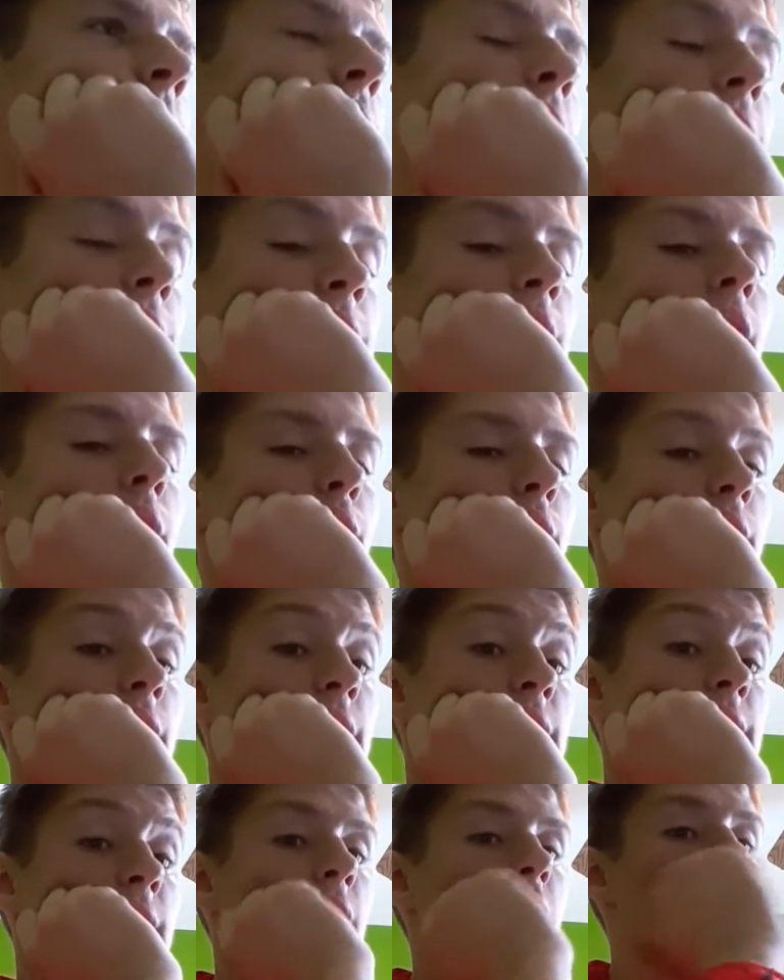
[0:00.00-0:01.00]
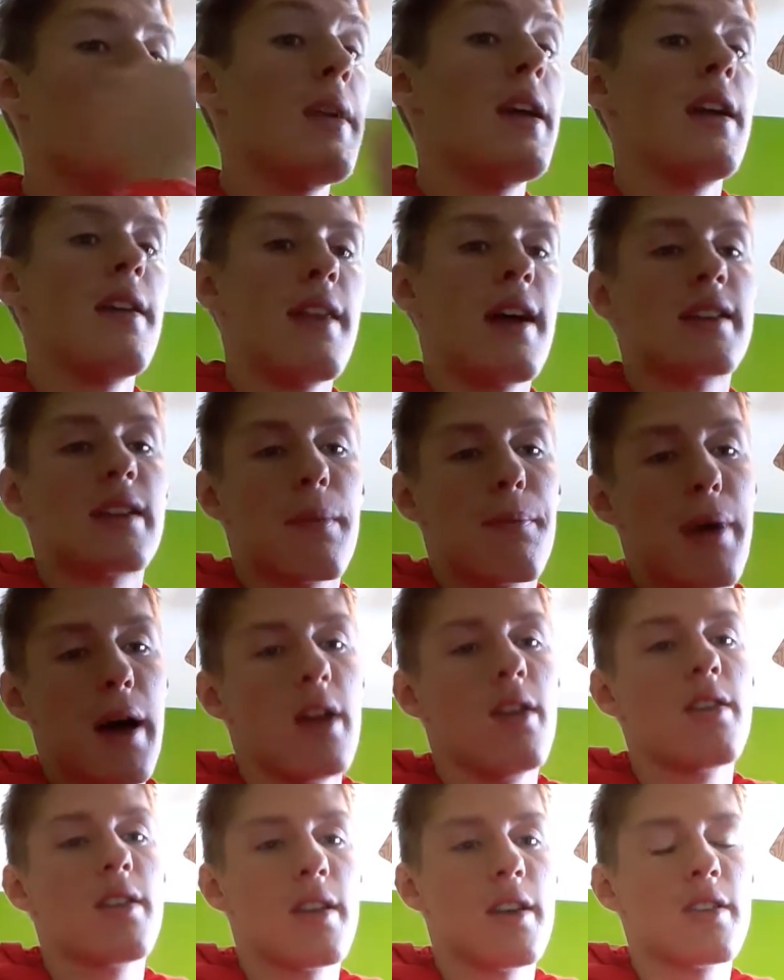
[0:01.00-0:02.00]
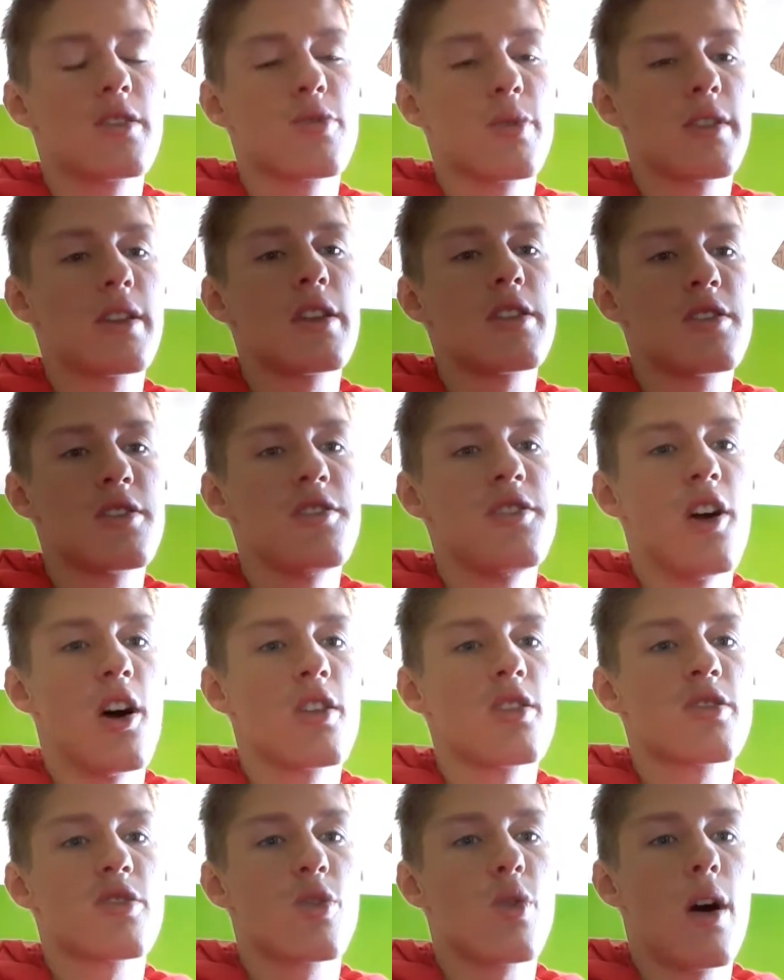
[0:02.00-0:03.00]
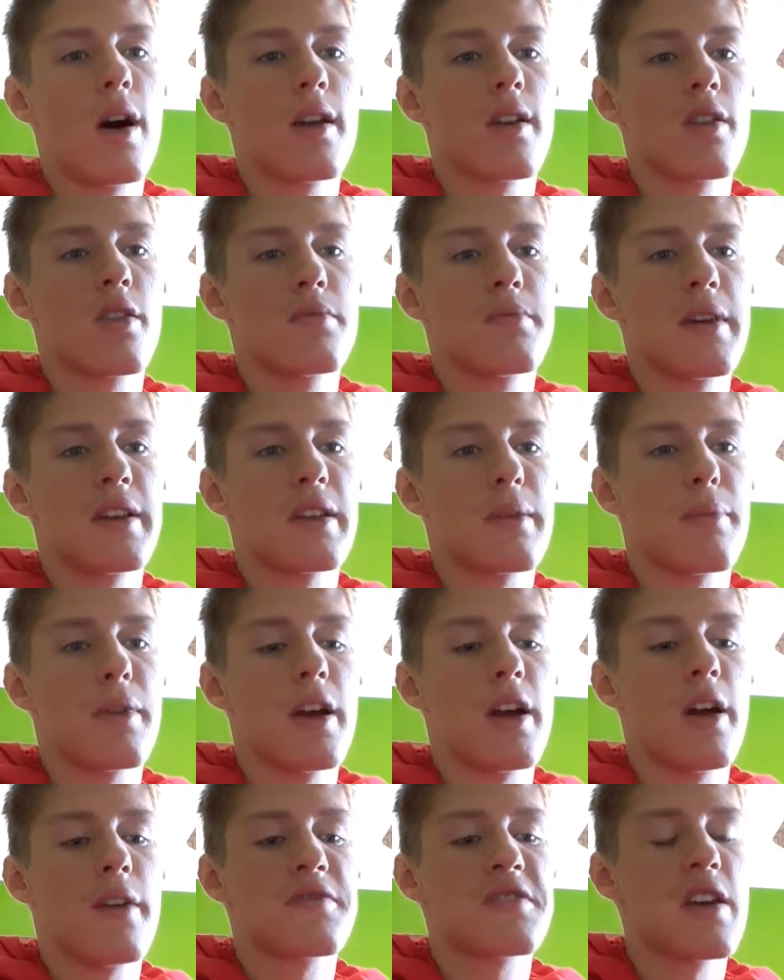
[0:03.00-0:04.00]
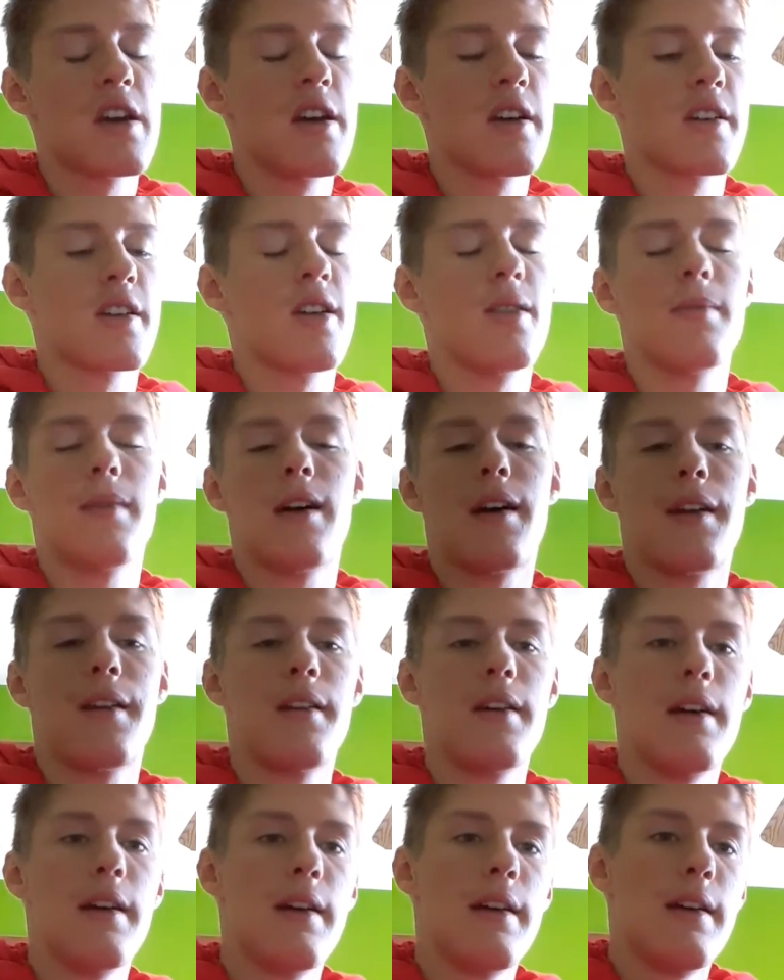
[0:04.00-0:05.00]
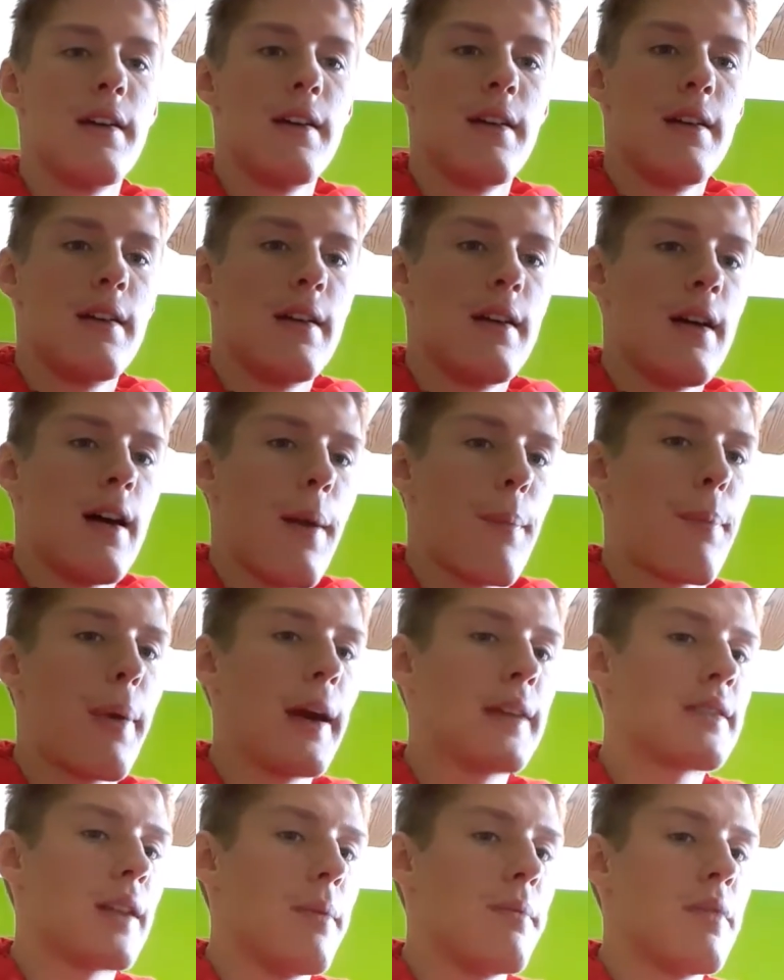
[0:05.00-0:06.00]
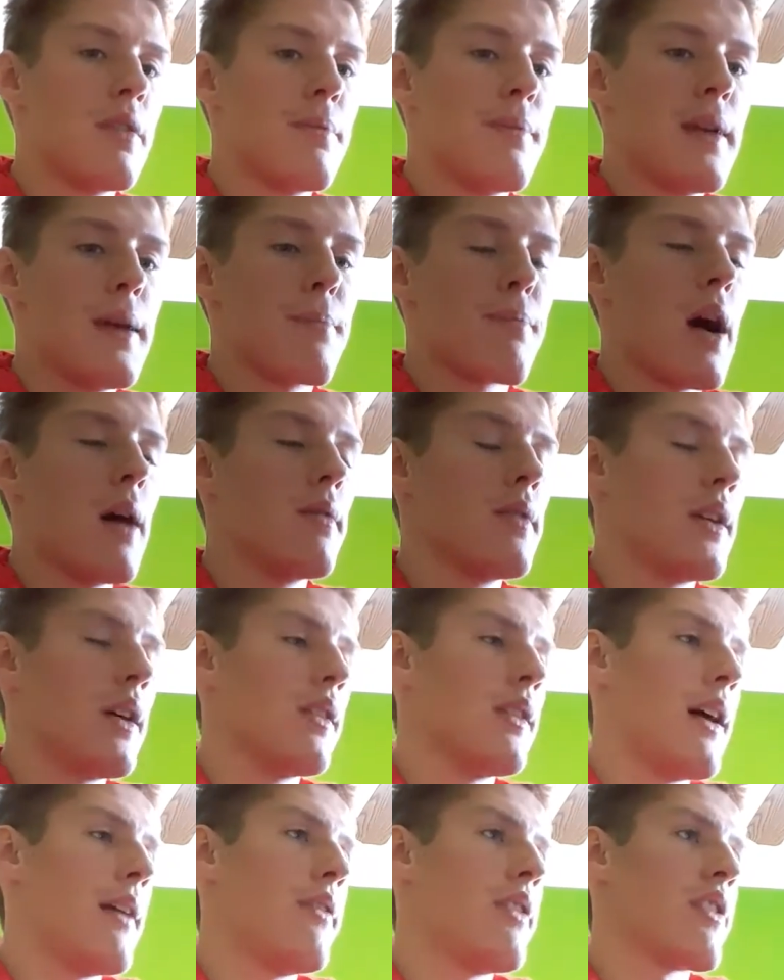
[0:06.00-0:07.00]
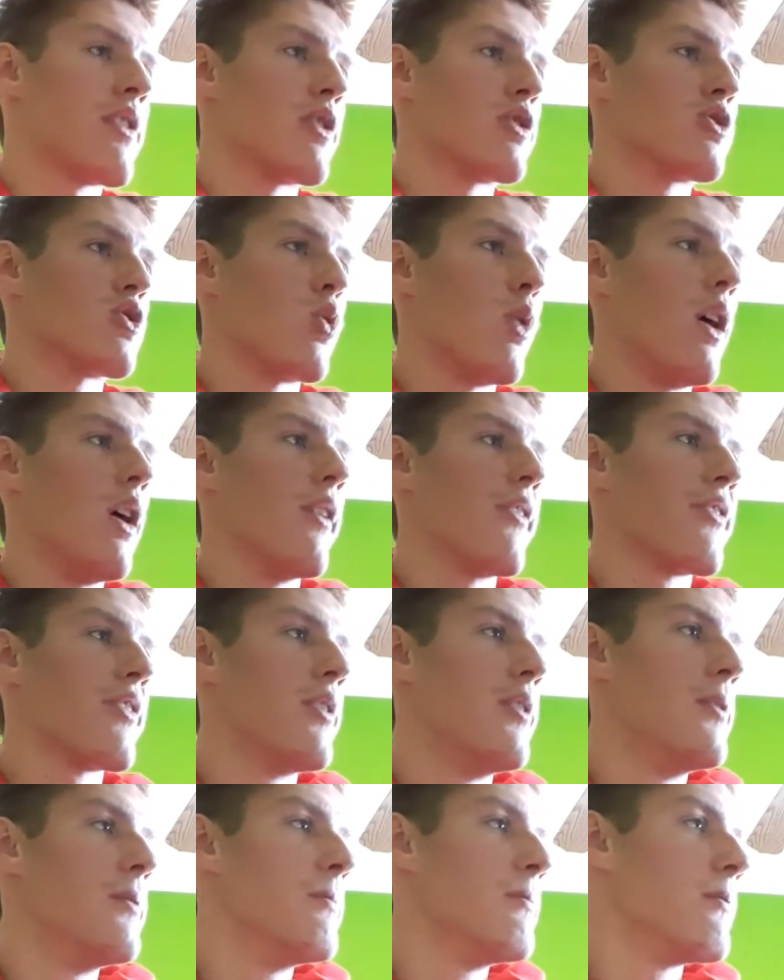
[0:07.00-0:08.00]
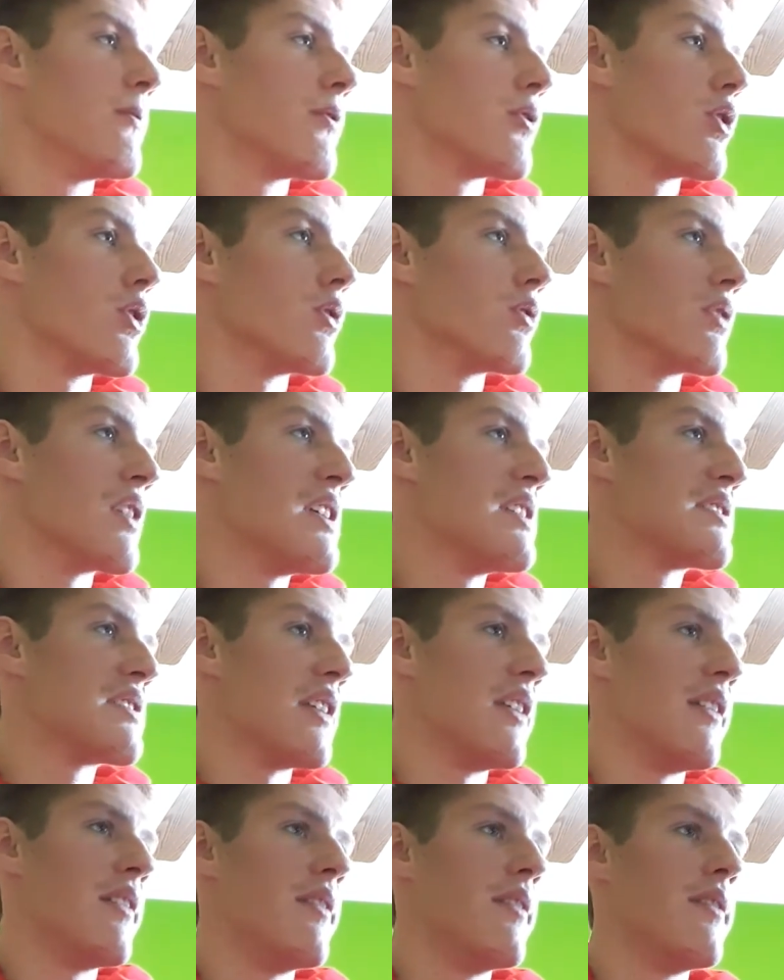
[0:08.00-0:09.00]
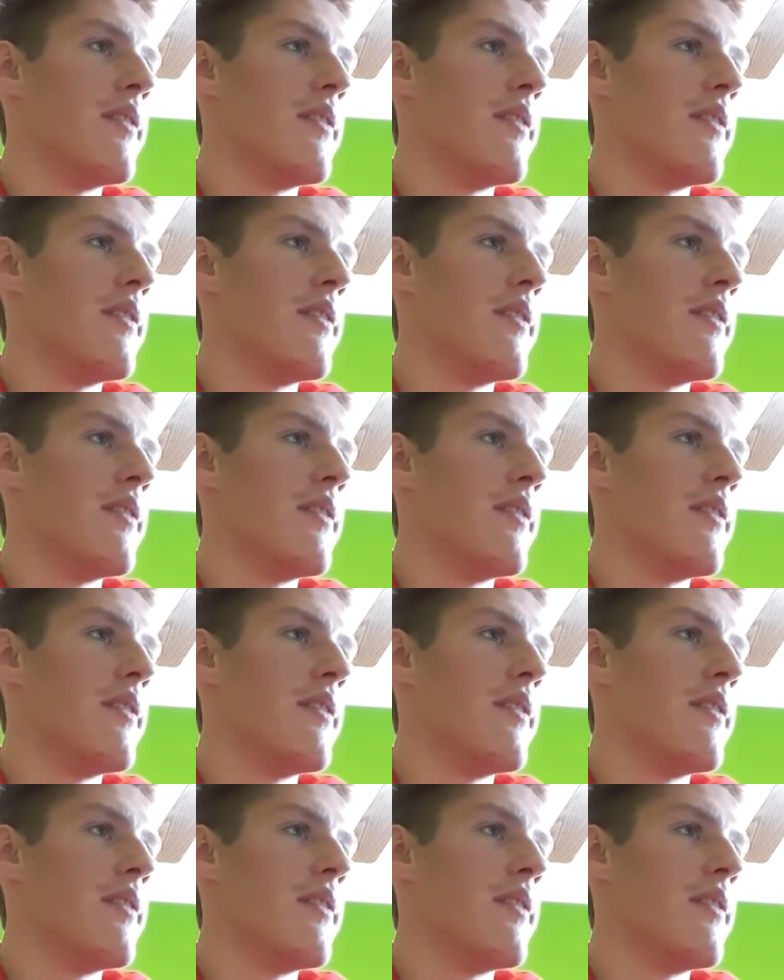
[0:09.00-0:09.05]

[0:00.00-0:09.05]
And y'all want to tell me that the Pelicans, with this young squad, are going to make the playoffs? Come on. Pick them to be probably 11th or 12th for a reason.